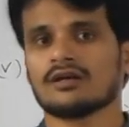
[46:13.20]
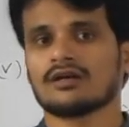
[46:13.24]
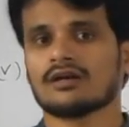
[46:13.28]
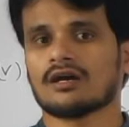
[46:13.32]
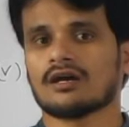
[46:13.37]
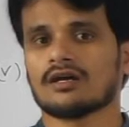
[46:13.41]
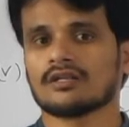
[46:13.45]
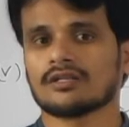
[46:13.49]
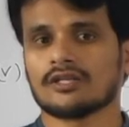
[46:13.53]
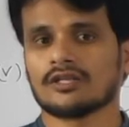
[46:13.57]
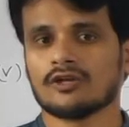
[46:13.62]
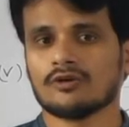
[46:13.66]

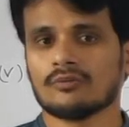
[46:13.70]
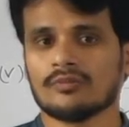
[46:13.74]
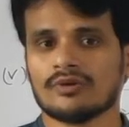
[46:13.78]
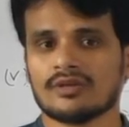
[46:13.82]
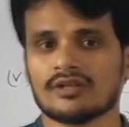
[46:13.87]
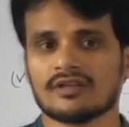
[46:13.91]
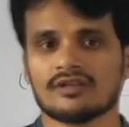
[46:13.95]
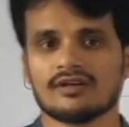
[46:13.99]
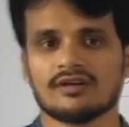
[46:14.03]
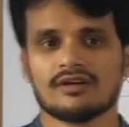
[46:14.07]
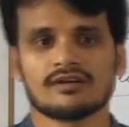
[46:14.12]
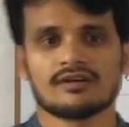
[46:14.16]
concave
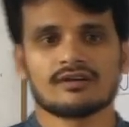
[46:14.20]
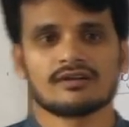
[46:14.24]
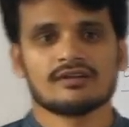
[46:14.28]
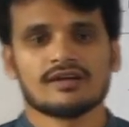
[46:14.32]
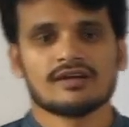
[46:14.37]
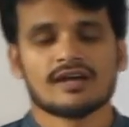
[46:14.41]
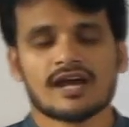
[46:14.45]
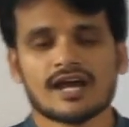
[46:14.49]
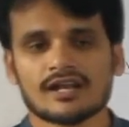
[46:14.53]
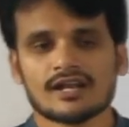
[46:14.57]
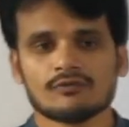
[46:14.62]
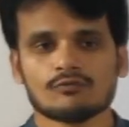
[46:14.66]

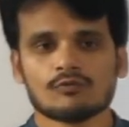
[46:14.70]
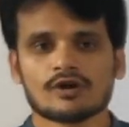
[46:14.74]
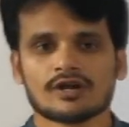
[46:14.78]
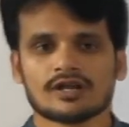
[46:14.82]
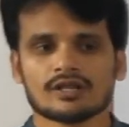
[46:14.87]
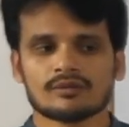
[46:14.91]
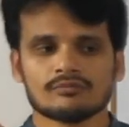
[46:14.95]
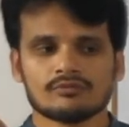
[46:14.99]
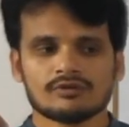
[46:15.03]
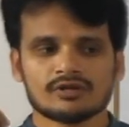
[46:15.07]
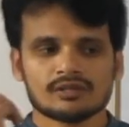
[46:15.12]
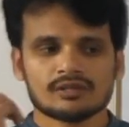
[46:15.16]
mirror. And
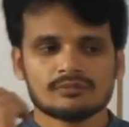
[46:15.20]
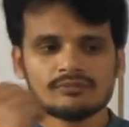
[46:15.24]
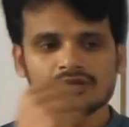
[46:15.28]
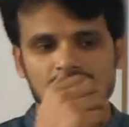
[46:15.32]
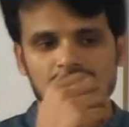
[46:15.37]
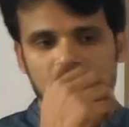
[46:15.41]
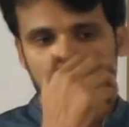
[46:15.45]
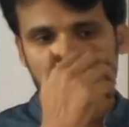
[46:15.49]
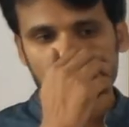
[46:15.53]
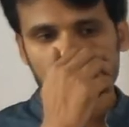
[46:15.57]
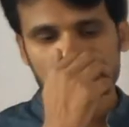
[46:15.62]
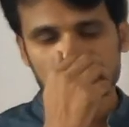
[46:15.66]
what about
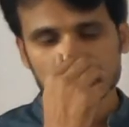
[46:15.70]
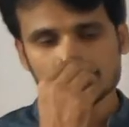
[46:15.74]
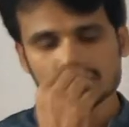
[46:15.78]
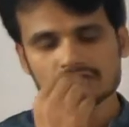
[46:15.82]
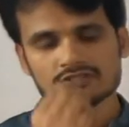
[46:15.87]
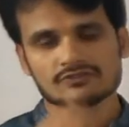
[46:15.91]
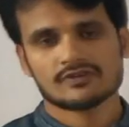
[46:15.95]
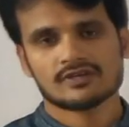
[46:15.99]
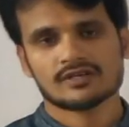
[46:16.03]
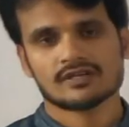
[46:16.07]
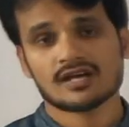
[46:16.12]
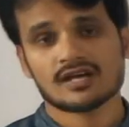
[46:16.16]
image
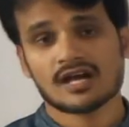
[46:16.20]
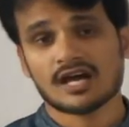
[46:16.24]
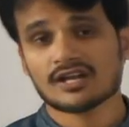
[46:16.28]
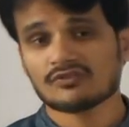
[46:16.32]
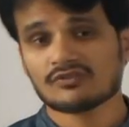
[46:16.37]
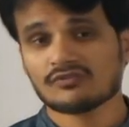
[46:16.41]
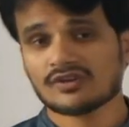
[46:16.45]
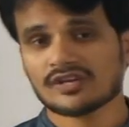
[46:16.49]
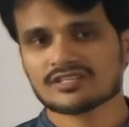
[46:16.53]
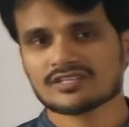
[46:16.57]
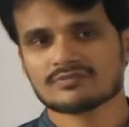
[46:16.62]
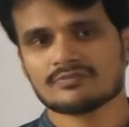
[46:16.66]
positions for
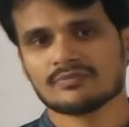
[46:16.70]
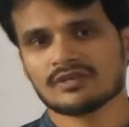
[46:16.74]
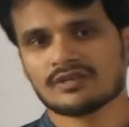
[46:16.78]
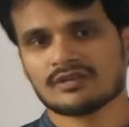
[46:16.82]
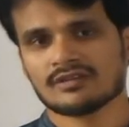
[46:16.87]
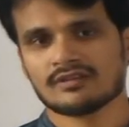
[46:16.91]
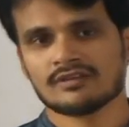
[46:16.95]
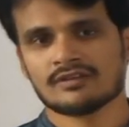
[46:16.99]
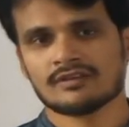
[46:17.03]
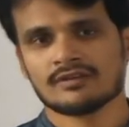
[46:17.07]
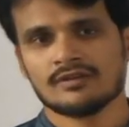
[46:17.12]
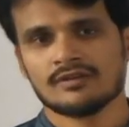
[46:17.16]
convex
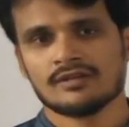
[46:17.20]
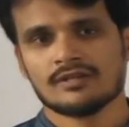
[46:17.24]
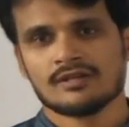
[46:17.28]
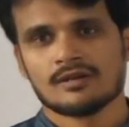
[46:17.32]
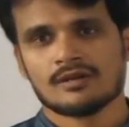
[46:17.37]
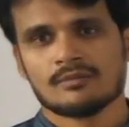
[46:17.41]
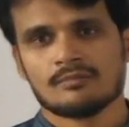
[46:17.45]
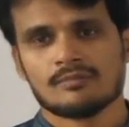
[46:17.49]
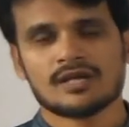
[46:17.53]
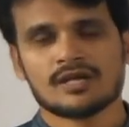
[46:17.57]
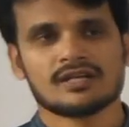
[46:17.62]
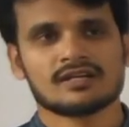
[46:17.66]
mirror?
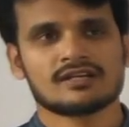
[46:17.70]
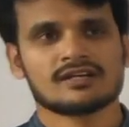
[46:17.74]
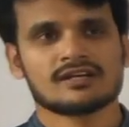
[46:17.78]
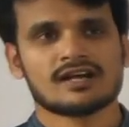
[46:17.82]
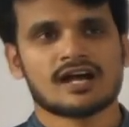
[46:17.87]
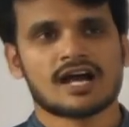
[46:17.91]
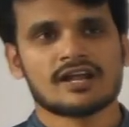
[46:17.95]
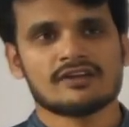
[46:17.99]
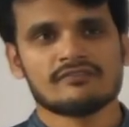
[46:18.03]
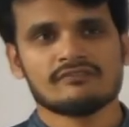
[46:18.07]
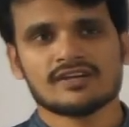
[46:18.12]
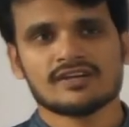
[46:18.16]

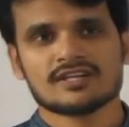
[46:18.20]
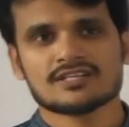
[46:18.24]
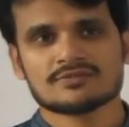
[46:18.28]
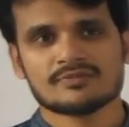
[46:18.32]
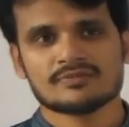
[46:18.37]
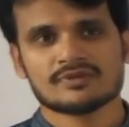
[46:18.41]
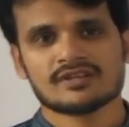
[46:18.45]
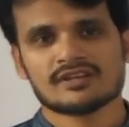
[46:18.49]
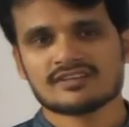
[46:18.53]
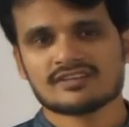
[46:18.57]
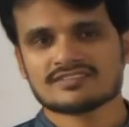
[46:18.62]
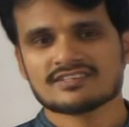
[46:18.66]
But
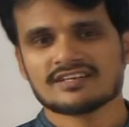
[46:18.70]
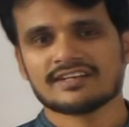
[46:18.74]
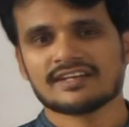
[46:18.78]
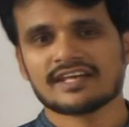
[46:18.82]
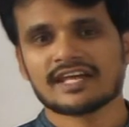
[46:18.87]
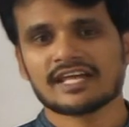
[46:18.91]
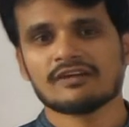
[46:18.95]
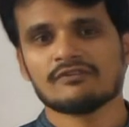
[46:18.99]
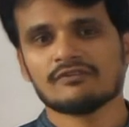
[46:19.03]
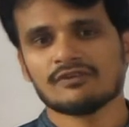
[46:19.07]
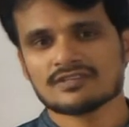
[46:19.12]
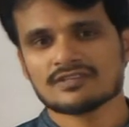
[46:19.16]
convex mirror is a
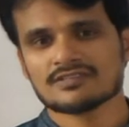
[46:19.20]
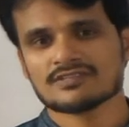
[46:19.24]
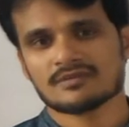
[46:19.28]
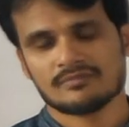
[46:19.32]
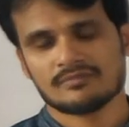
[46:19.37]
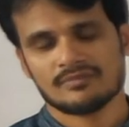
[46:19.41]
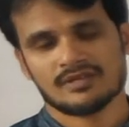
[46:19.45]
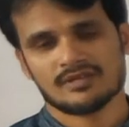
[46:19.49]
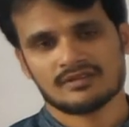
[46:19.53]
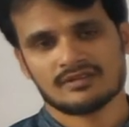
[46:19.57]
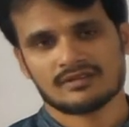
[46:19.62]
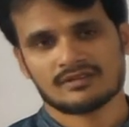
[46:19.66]

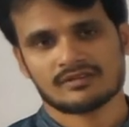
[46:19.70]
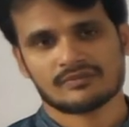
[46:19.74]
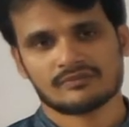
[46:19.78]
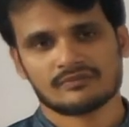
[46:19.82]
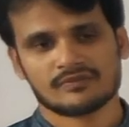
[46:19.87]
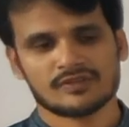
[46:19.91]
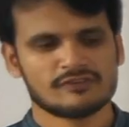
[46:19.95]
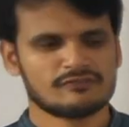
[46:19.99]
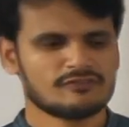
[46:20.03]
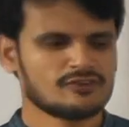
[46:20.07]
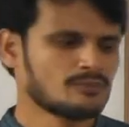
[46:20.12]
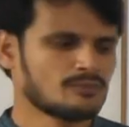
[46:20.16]
diverging mirror.
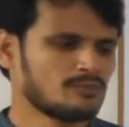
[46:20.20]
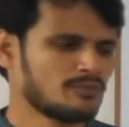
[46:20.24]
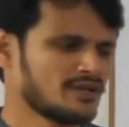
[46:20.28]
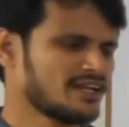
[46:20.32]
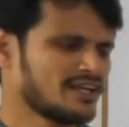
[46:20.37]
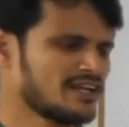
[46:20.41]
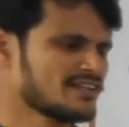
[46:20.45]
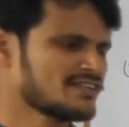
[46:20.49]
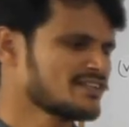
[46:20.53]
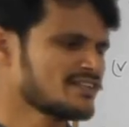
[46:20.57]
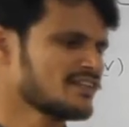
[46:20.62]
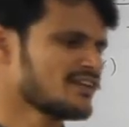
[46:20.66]
If you are
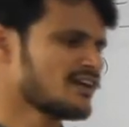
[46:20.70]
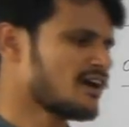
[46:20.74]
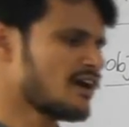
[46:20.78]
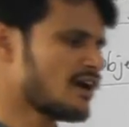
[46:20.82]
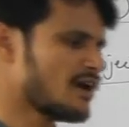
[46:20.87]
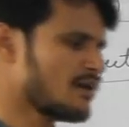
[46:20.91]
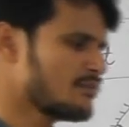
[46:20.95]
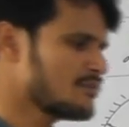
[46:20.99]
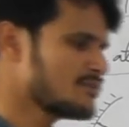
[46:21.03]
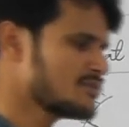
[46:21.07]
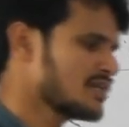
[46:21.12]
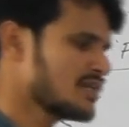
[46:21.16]
placing
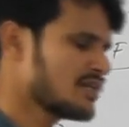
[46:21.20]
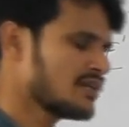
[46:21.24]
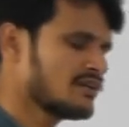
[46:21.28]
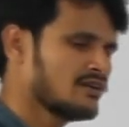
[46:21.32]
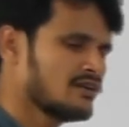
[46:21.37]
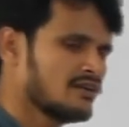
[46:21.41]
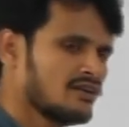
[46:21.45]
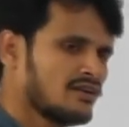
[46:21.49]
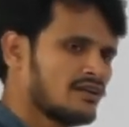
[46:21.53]
object